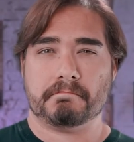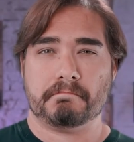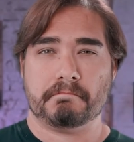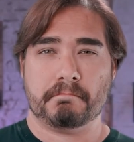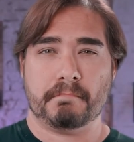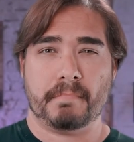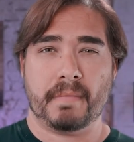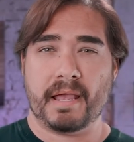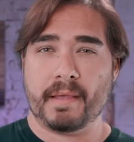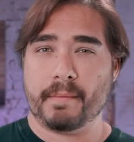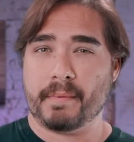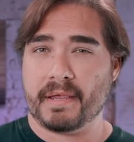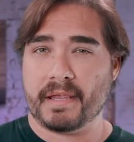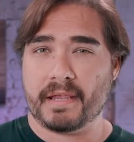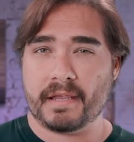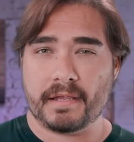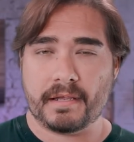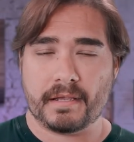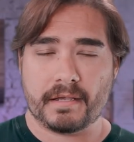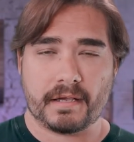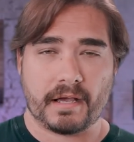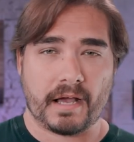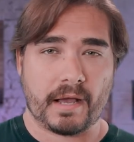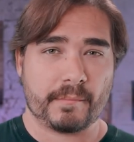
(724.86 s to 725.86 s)

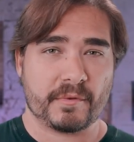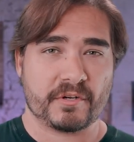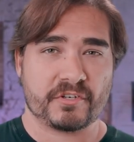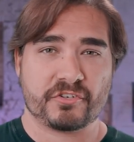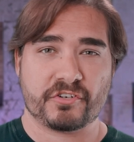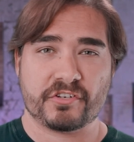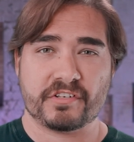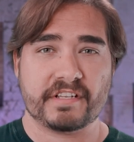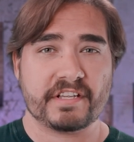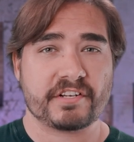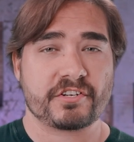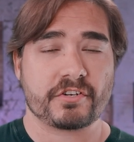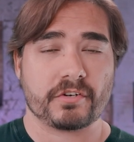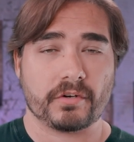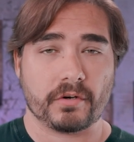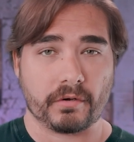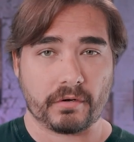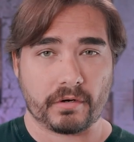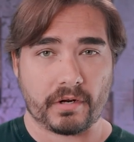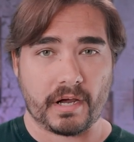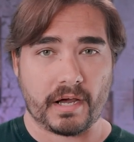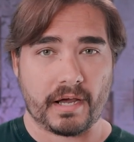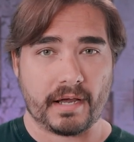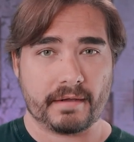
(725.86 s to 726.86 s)
maybe I'm a
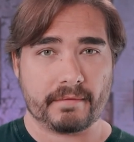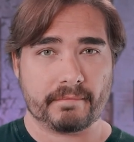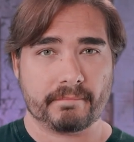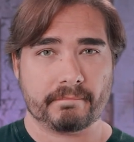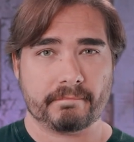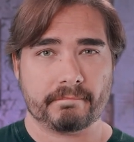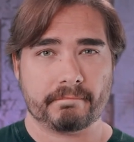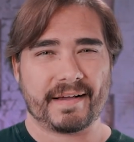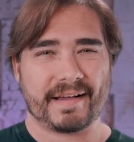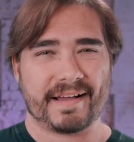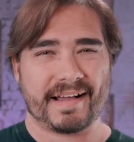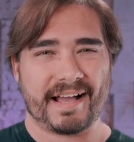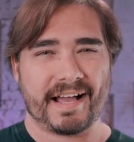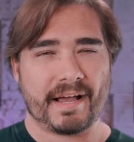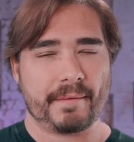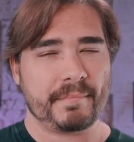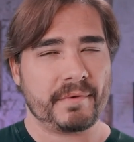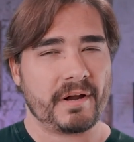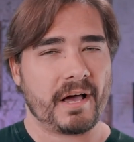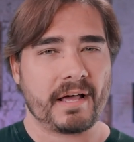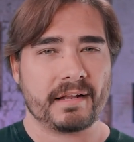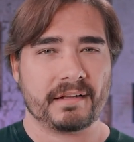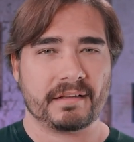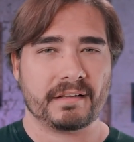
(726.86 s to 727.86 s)
traditional guy, I'm
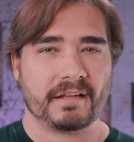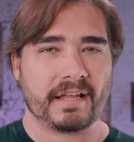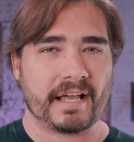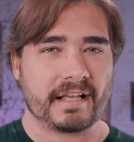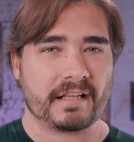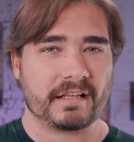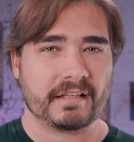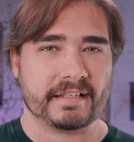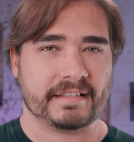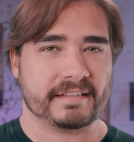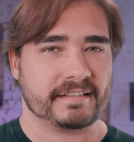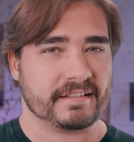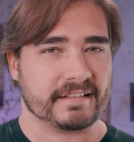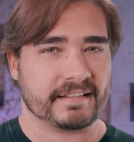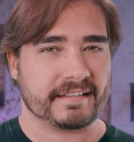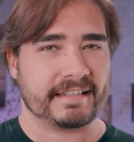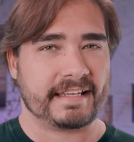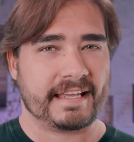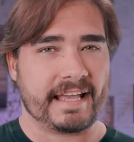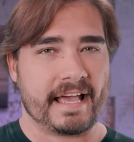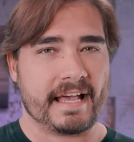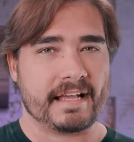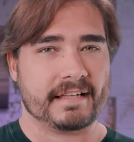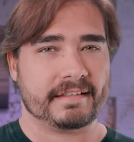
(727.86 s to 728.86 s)
not likely to
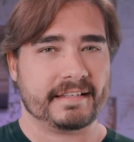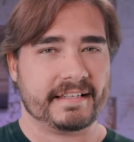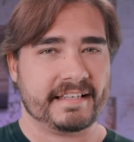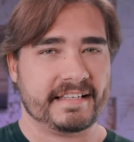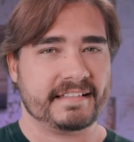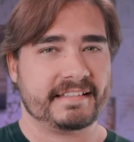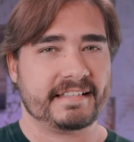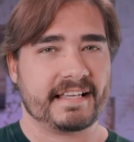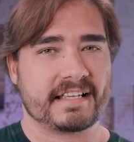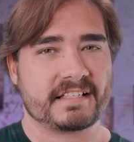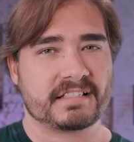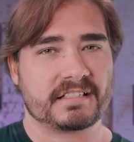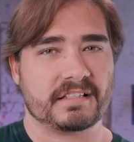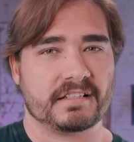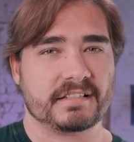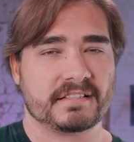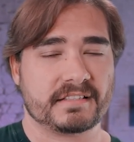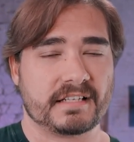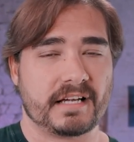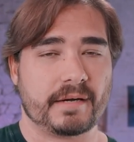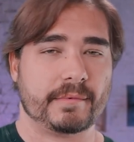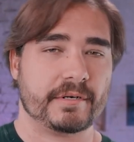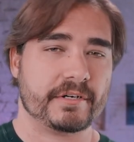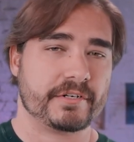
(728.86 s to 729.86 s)
get a Tesla
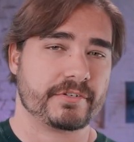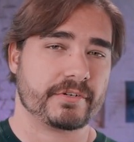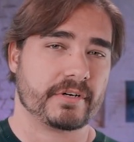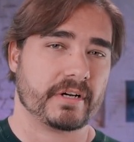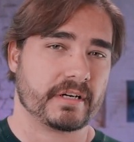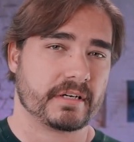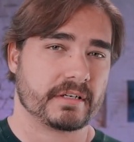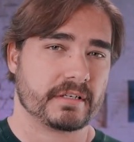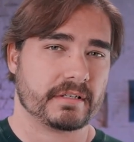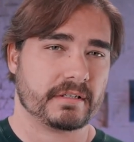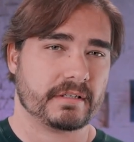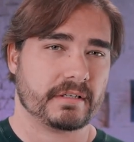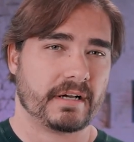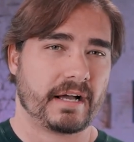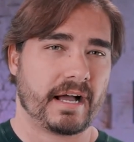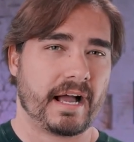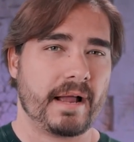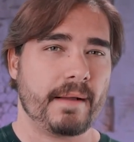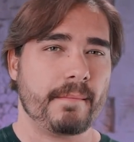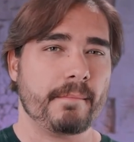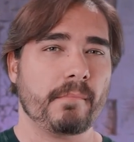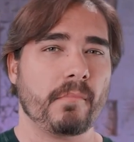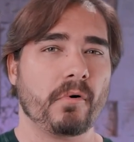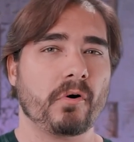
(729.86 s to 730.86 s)
Cybertruck.
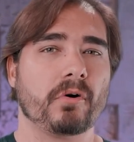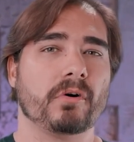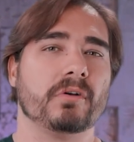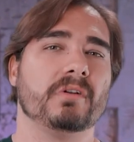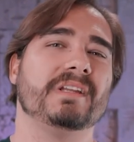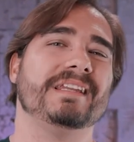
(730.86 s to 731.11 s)
I'm more